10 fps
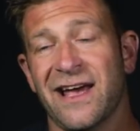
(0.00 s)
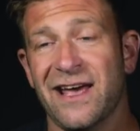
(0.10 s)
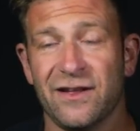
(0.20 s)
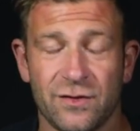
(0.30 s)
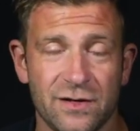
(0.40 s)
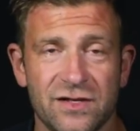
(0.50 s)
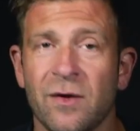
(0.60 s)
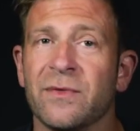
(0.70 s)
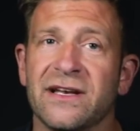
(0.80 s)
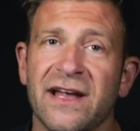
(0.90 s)
hey, there's only
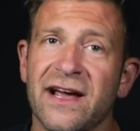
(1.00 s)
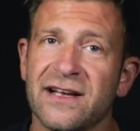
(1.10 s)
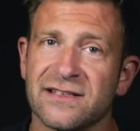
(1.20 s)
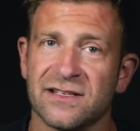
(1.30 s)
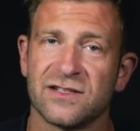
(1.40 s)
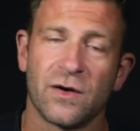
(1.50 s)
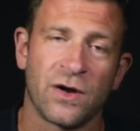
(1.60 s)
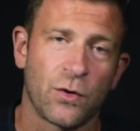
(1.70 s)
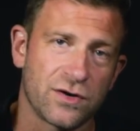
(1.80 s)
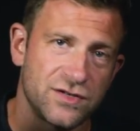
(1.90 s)
so many days, and so
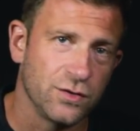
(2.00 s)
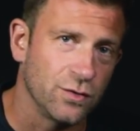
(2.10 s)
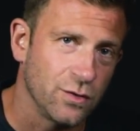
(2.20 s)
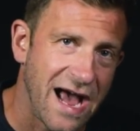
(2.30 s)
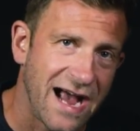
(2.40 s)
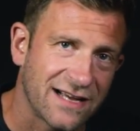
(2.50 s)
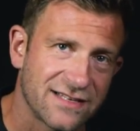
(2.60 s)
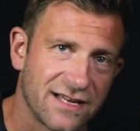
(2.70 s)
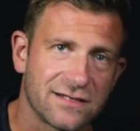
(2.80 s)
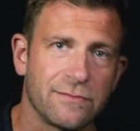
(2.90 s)
in order to
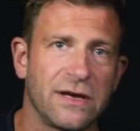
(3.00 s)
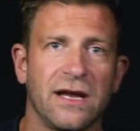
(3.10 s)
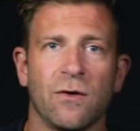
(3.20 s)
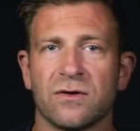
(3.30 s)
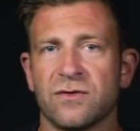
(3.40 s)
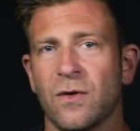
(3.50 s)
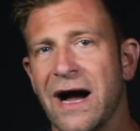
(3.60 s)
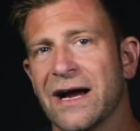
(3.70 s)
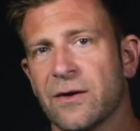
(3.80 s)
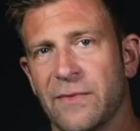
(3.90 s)
access me or to
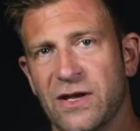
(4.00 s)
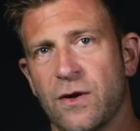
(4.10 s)
hire me,